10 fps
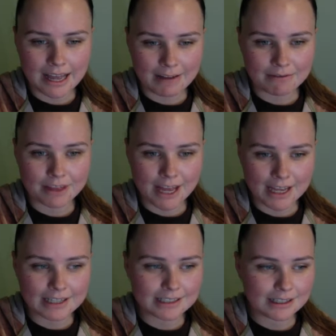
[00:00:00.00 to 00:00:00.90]
have
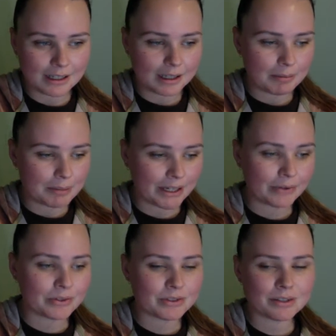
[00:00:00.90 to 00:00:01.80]
that, but I
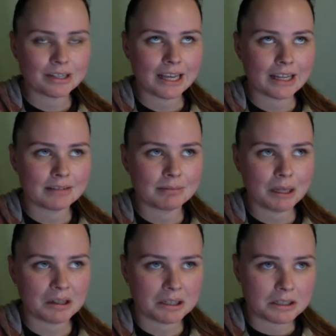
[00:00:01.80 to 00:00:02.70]
also get
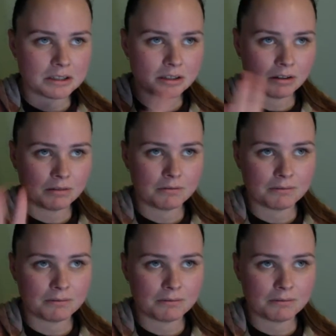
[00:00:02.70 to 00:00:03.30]
periods of